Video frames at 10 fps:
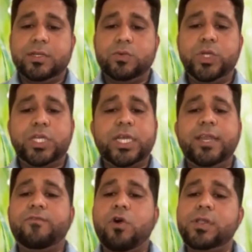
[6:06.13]
which
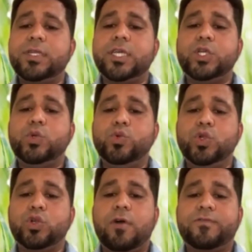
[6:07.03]
involves the
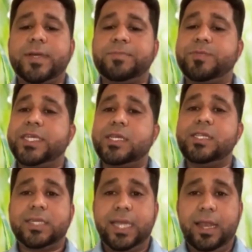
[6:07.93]
use of some special
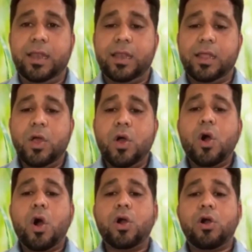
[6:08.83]
skill
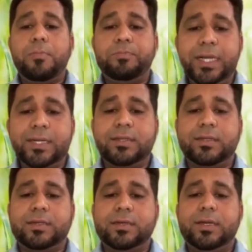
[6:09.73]
or
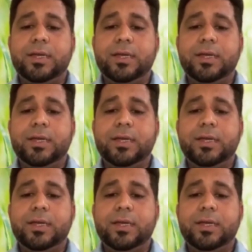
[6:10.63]
competence,